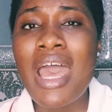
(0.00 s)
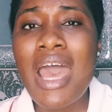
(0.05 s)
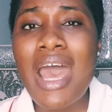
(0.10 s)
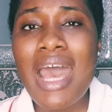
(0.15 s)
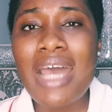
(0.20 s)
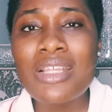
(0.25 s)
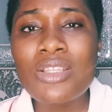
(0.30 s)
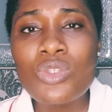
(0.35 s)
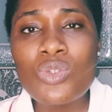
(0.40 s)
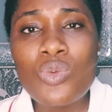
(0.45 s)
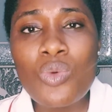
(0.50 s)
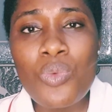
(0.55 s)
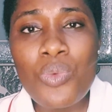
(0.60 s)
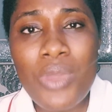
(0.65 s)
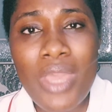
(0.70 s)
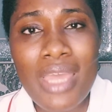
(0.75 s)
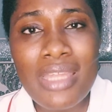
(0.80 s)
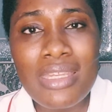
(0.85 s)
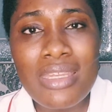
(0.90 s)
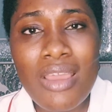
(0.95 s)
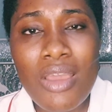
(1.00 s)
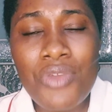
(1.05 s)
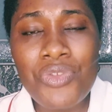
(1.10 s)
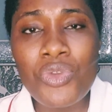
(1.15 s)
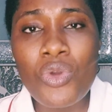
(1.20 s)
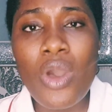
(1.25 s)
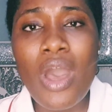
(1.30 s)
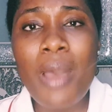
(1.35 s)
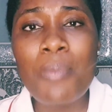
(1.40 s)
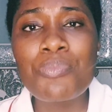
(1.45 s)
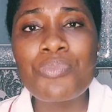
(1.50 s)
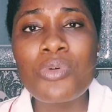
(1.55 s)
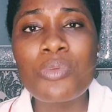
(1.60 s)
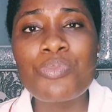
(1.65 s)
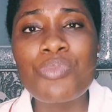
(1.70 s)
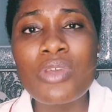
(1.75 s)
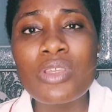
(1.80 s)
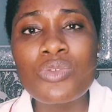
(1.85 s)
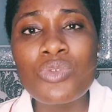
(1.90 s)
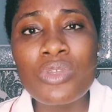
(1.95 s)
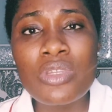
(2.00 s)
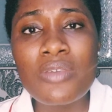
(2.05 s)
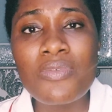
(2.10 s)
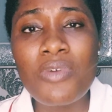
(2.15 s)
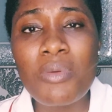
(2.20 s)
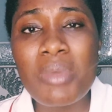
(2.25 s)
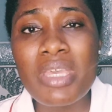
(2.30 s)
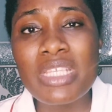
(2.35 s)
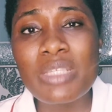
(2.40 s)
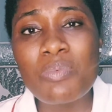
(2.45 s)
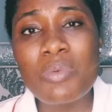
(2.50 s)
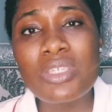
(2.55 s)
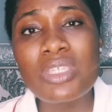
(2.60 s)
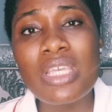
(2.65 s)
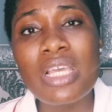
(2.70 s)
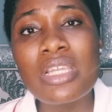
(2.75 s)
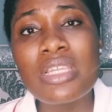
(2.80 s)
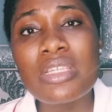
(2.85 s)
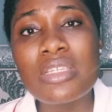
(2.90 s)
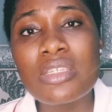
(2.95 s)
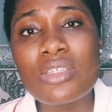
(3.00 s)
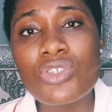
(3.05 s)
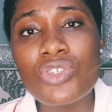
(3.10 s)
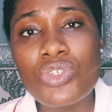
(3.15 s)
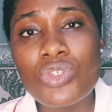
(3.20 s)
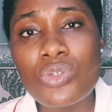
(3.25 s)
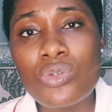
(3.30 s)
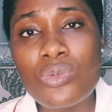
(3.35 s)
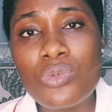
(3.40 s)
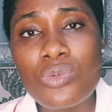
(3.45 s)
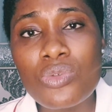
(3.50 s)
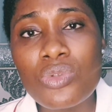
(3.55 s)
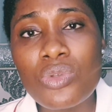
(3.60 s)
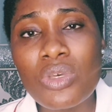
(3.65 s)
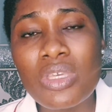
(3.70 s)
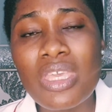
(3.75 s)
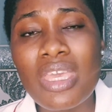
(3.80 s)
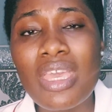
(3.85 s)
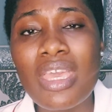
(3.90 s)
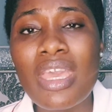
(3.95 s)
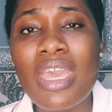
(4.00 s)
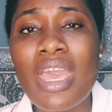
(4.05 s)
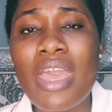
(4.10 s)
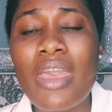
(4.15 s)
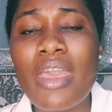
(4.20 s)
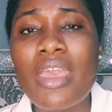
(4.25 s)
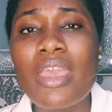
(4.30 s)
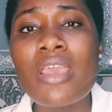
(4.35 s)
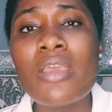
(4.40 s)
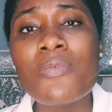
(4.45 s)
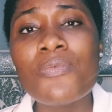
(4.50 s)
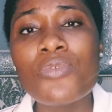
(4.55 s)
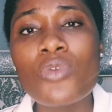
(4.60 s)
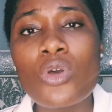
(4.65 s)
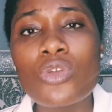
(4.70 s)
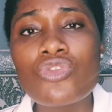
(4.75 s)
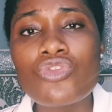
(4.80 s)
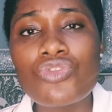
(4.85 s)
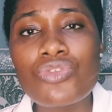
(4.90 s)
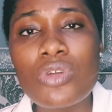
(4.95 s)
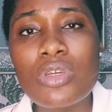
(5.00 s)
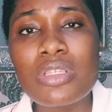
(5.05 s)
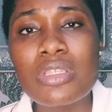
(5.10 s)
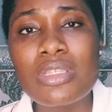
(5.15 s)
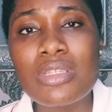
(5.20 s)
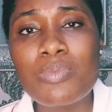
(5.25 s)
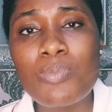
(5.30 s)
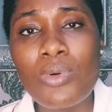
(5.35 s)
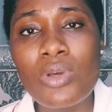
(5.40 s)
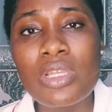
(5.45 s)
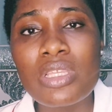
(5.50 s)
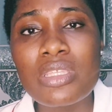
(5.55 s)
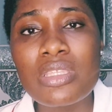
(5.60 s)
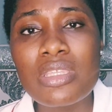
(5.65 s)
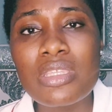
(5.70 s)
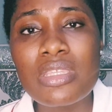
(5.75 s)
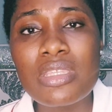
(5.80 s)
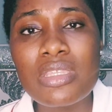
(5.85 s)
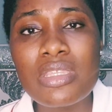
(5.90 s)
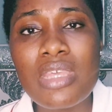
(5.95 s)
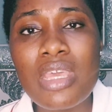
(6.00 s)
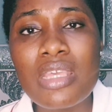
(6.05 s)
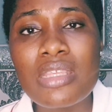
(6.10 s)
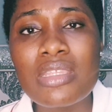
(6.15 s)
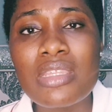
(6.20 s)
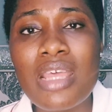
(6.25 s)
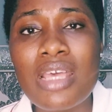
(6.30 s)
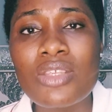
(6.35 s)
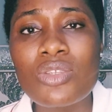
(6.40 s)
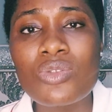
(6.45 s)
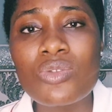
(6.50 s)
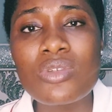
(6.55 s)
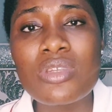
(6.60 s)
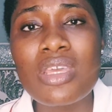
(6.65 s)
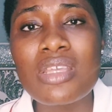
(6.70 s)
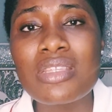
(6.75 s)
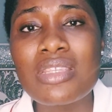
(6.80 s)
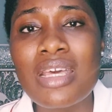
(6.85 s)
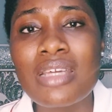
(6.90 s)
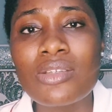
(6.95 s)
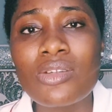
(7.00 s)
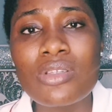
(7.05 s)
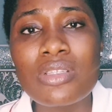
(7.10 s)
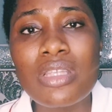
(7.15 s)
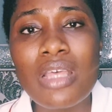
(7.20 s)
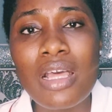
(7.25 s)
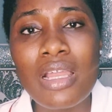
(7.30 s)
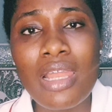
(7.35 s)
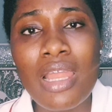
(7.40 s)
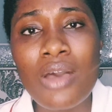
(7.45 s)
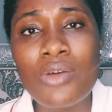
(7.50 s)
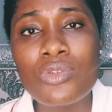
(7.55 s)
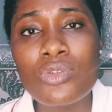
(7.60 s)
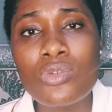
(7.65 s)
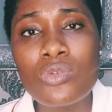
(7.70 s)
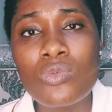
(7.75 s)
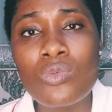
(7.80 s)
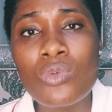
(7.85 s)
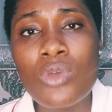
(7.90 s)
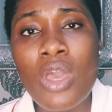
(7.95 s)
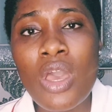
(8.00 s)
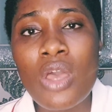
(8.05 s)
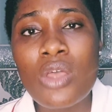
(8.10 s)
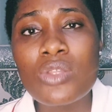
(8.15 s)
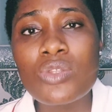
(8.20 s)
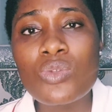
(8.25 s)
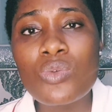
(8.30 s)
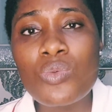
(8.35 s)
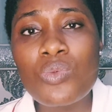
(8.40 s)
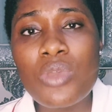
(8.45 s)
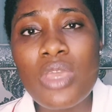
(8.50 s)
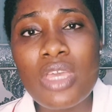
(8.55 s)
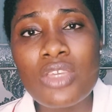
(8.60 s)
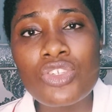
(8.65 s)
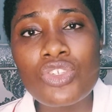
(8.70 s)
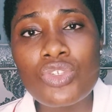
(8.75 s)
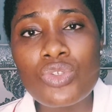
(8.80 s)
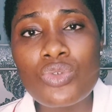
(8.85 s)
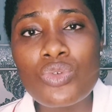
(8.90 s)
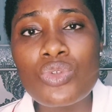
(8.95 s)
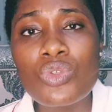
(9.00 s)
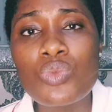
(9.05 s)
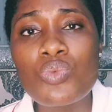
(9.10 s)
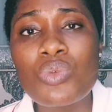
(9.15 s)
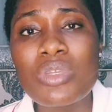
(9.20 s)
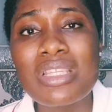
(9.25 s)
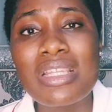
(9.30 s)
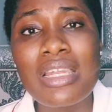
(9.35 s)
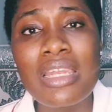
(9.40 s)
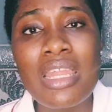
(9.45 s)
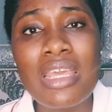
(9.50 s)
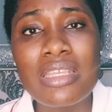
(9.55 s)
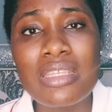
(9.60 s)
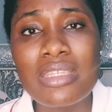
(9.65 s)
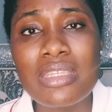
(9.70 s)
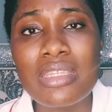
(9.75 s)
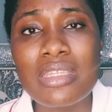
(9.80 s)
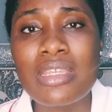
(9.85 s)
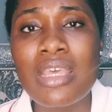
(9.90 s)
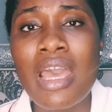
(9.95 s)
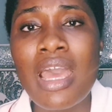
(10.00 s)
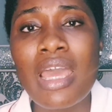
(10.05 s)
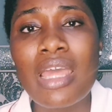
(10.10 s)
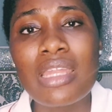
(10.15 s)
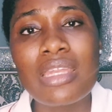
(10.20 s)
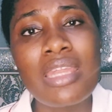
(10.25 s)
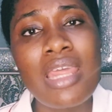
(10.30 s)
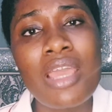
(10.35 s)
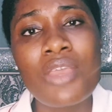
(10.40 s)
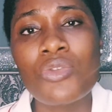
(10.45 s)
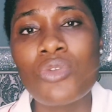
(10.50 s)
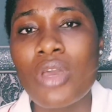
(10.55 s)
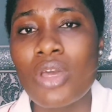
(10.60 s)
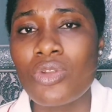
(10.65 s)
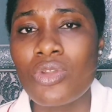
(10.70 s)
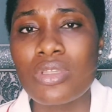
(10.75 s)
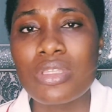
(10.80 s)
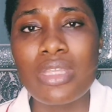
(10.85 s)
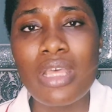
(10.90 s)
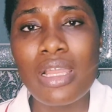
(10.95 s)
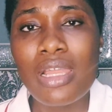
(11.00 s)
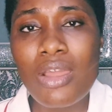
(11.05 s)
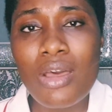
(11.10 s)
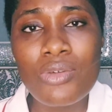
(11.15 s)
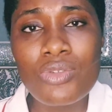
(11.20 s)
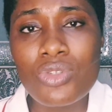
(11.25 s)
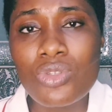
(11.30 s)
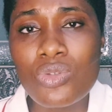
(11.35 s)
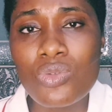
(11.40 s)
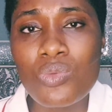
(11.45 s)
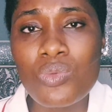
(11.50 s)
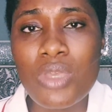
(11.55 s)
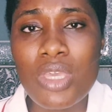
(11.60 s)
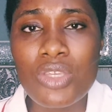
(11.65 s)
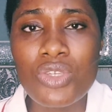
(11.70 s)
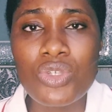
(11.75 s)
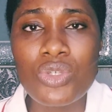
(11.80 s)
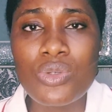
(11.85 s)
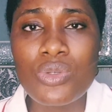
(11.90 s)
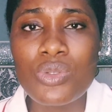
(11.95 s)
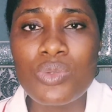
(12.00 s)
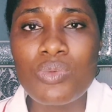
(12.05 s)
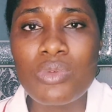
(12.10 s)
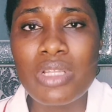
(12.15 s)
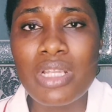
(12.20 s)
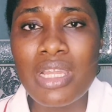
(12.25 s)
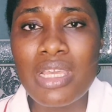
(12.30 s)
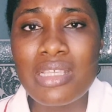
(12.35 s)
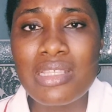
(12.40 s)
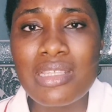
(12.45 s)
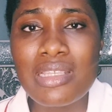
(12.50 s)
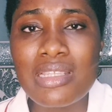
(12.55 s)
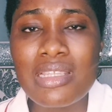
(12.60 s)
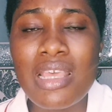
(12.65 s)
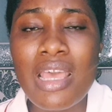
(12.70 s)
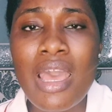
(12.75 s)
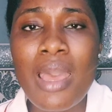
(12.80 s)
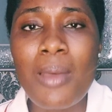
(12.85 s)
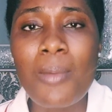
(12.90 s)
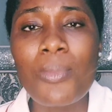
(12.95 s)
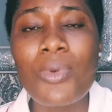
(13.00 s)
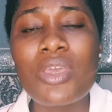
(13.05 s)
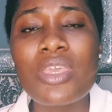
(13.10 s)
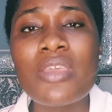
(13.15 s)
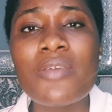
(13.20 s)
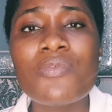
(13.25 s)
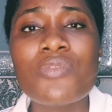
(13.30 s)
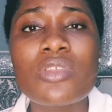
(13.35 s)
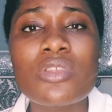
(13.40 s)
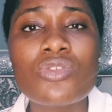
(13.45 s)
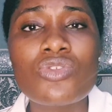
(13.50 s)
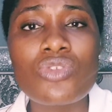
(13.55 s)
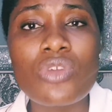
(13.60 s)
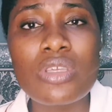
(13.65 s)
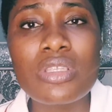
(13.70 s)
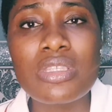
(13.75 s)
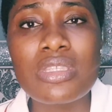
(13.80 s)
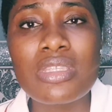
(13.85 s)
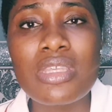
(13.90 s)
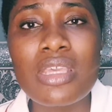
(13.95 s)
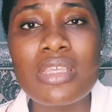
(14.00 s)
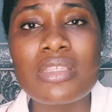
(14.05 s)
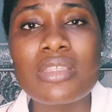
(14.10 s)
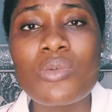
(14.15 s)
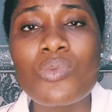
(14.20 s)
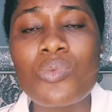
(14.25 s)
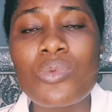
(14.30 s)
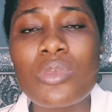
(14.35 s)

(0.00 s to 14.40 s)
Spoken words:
and to wear your appropriate uniform, especially the shoes. Okay, if your trust policy says that students are not allowed to wear shoes with laces, then you are not allowed to wear shoes with laces. But if the trust says